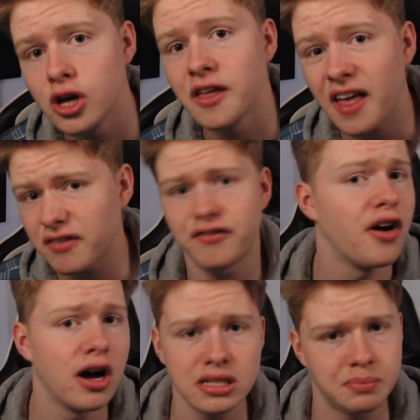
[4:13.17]
that
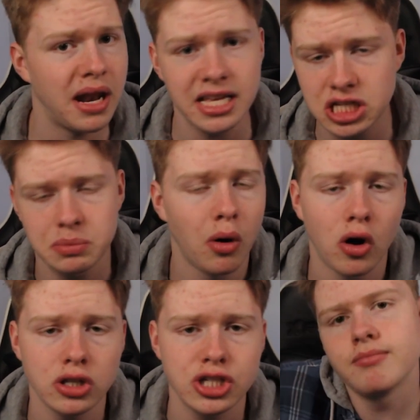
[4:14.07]
first place
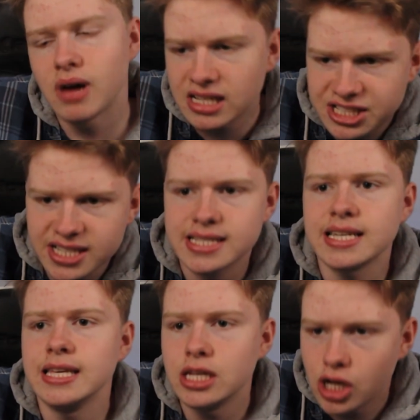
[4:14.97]
spot. Man
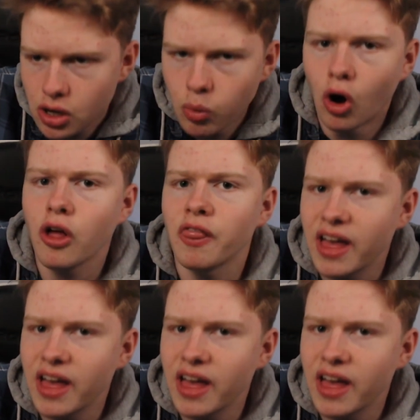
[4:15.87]
City, you know what?